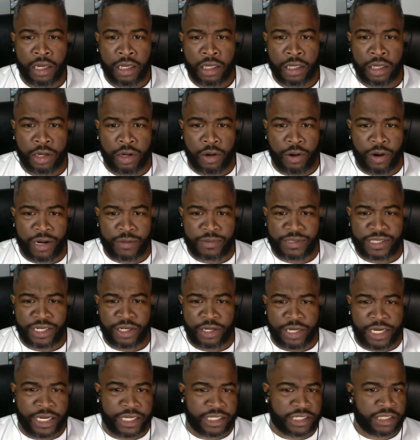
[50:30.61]
You know what I'm
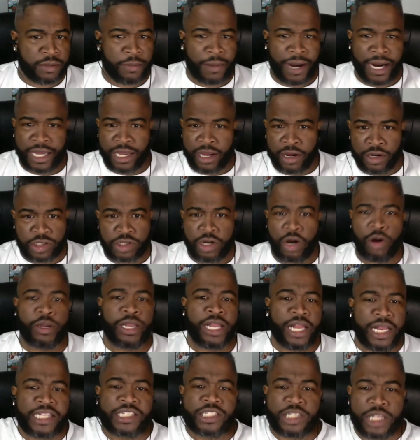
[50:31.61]
saying? You get somebody else. Oh,
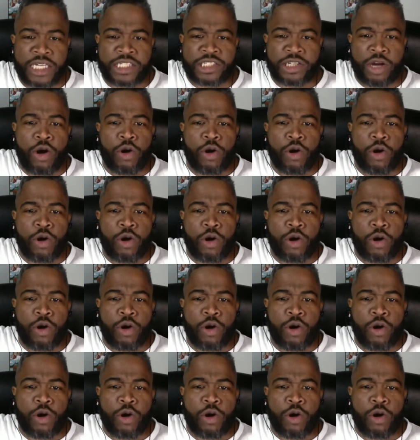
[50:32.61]
let's